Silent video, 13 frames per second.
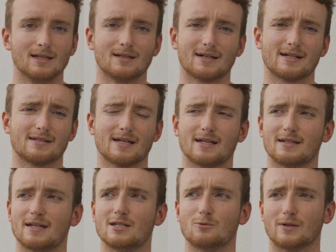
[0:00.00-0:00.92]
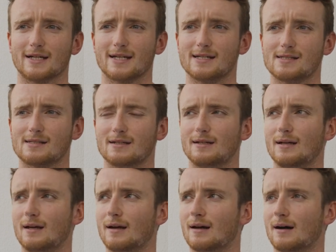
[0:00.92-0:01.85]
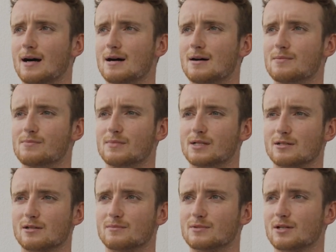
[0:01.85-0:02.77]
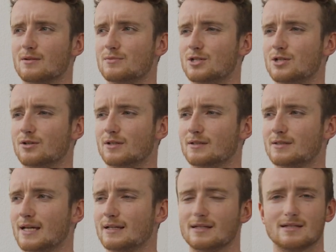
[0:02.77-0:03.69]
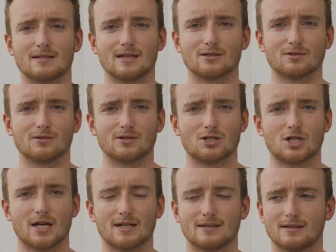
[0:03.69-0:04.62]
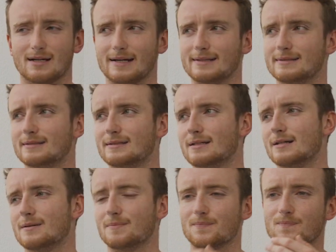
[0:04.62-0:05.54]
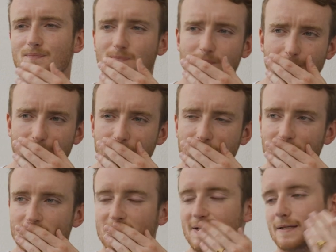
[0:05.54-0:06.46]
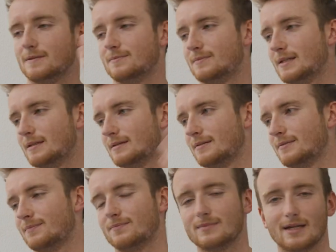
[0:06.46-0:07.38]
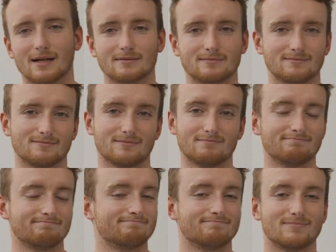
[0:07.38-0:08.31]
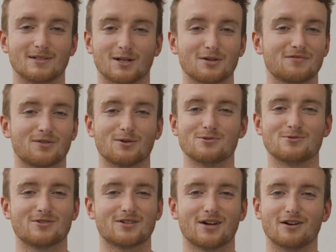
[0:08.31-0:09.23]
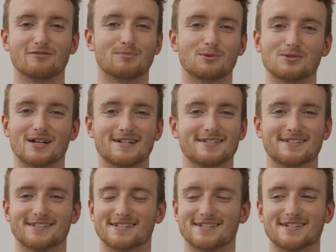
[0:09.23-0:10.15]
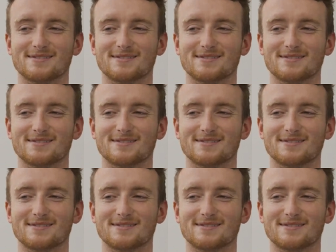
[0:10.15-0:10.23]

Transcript: like I said, is what it is. And sometimes you gotta take these things on the chin, and you know, yeah, life throws curveballs at us, doesn't